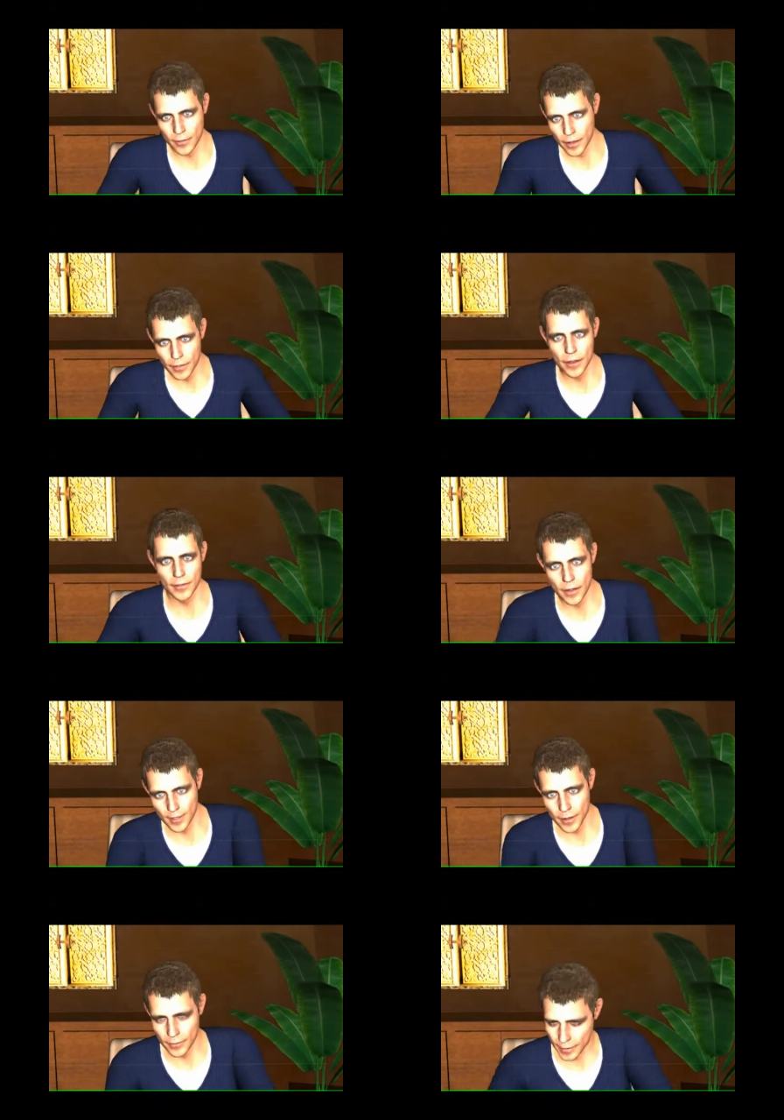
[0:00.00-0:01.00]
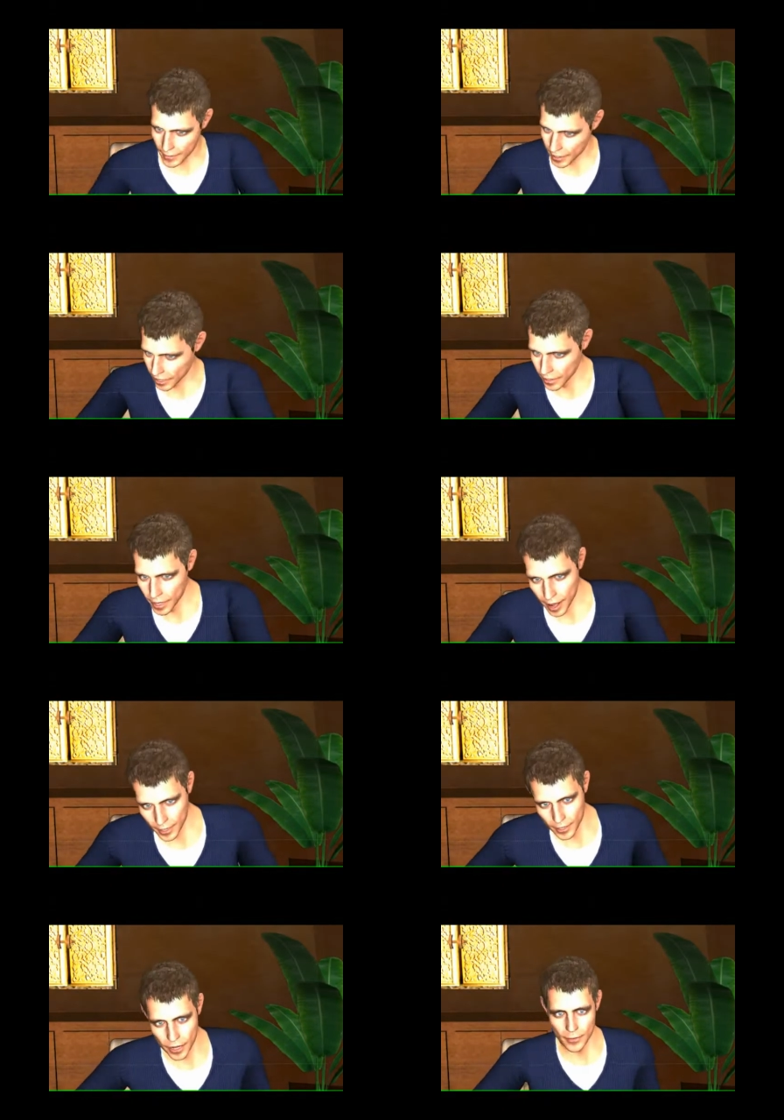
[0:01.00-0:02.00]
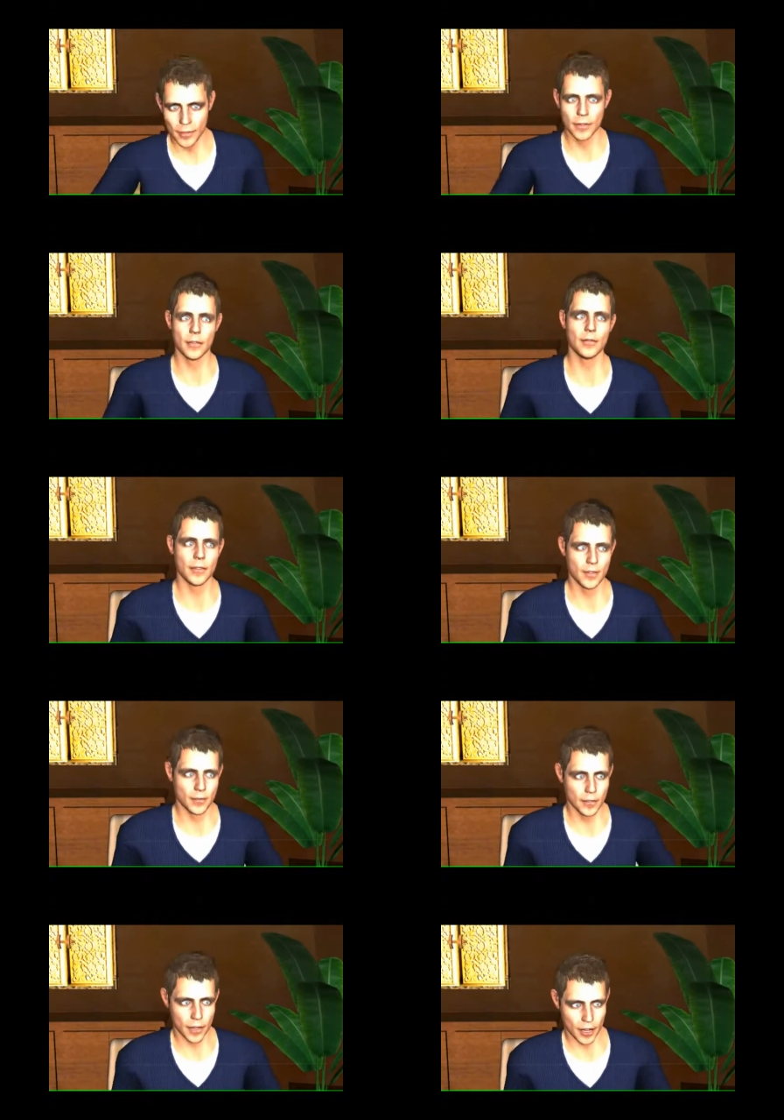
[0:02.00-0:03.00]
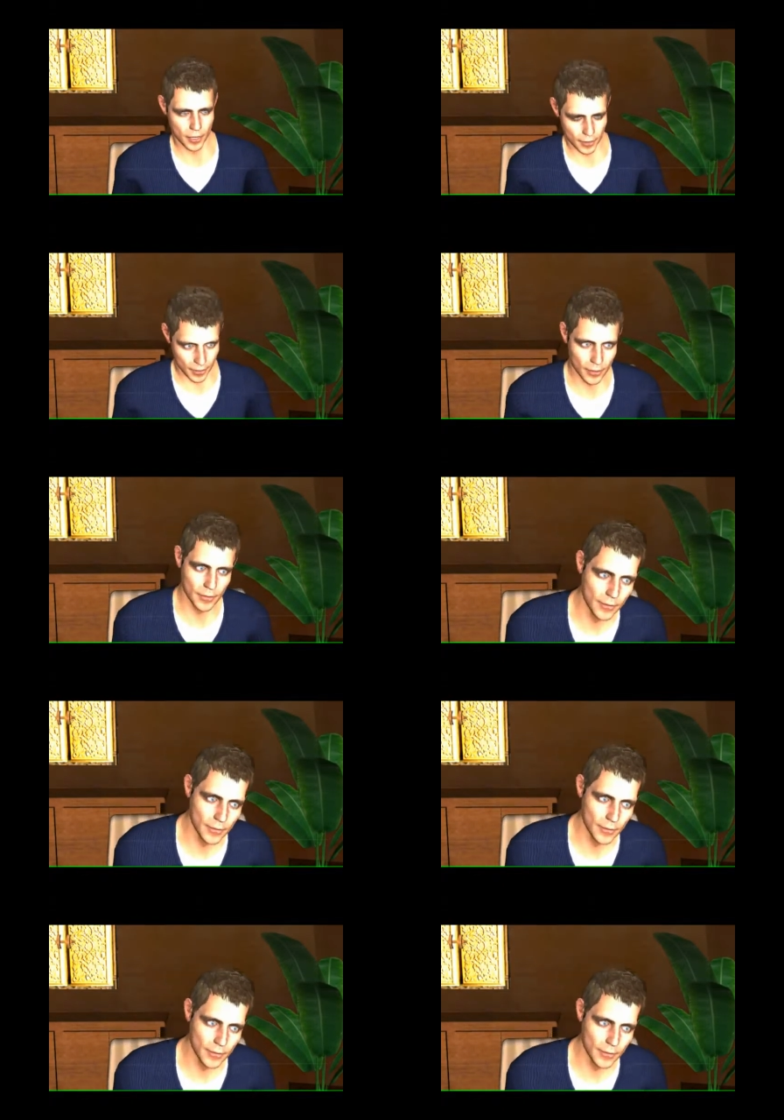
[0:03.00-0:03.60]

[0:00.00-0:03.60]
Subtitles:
recently she went for a cycling holiday in America.